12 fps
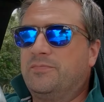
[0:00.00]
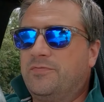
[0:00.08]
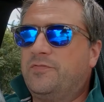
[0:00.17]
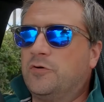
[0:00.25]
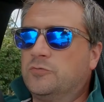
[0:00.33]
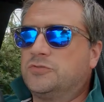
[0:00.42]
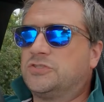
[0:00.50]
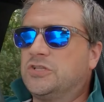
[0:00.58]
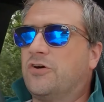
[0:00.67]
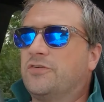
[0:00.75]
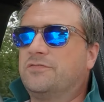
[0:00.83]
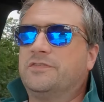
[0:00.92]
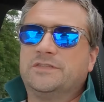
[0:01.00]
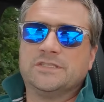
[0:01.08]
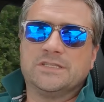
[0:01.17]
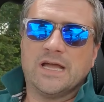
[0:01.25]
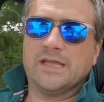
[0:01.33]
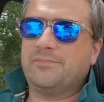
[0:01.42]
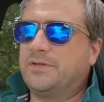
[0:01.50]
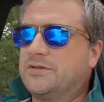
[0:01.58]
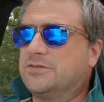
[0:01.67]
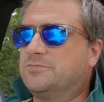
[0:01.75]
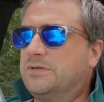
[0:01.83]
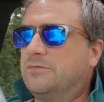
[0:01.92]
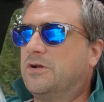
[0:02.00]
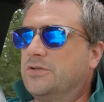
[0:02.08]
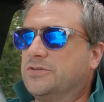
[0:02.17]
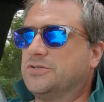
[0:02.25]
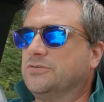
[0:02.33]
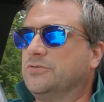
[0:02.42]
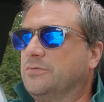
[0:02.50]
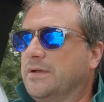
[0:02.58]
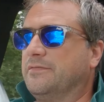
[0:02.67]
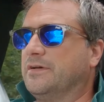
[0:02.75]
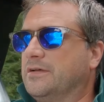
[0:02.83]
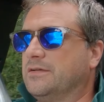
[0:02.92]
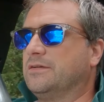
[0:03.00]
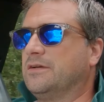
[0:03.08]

full slot for today because we weren't sure whether